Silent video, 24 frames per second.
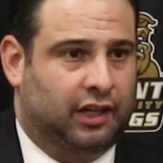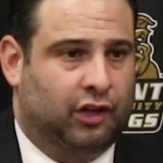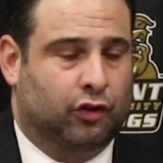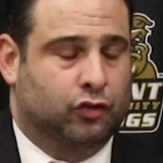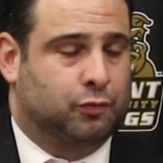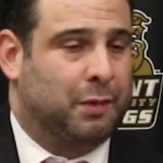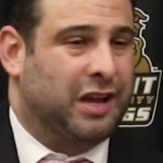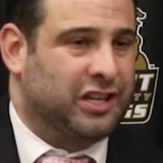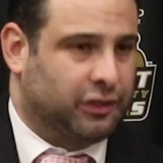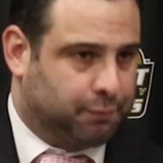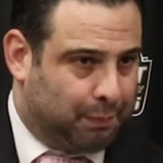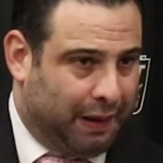
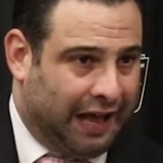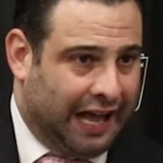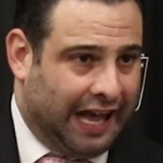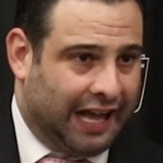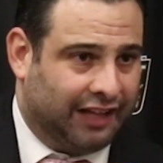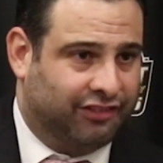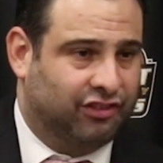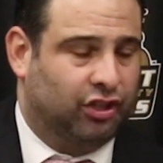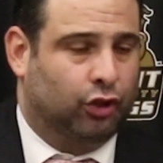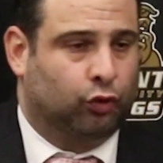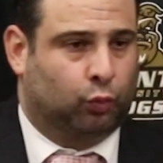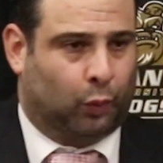here's my
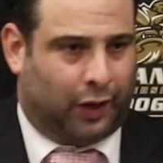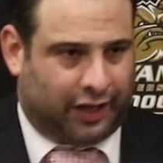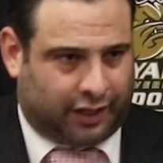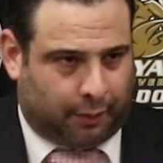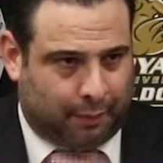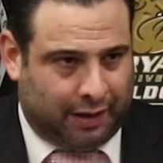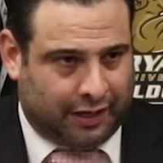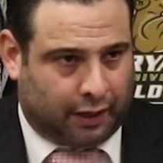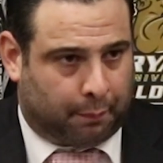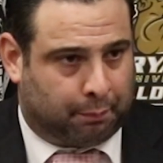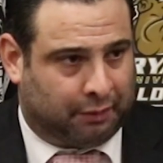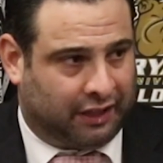spots, here's where I
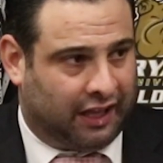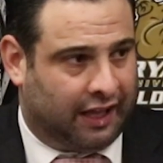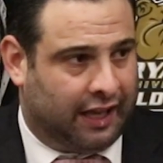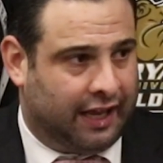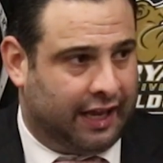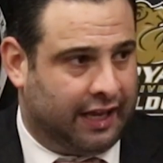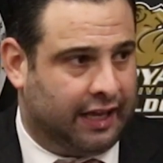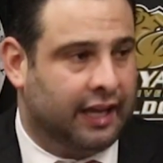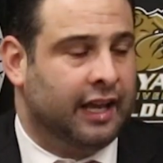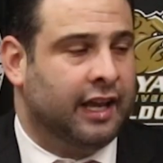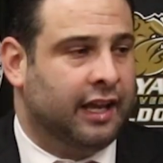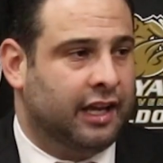can make a
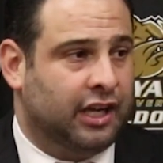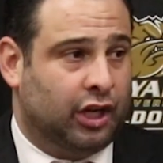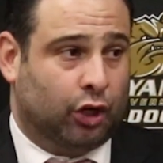play,